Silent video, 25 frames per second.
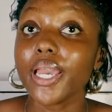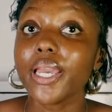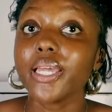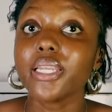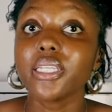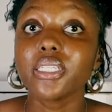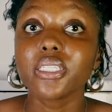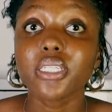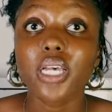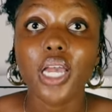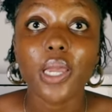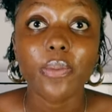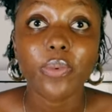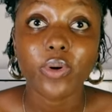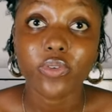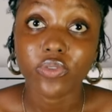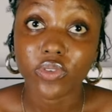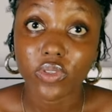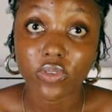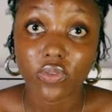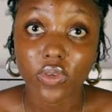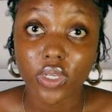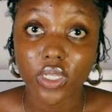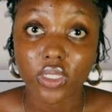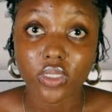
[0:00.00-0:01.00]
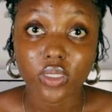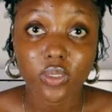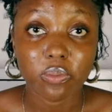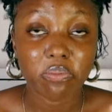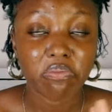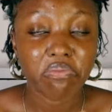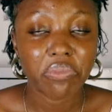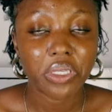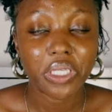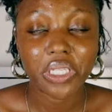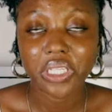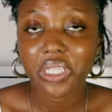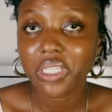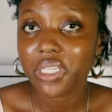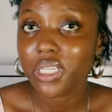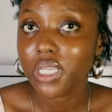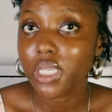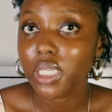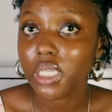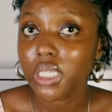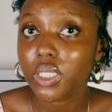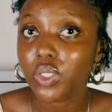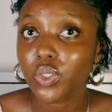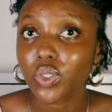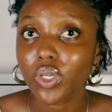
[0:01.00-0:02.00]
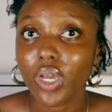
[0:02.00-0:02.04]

any type of event, picnic,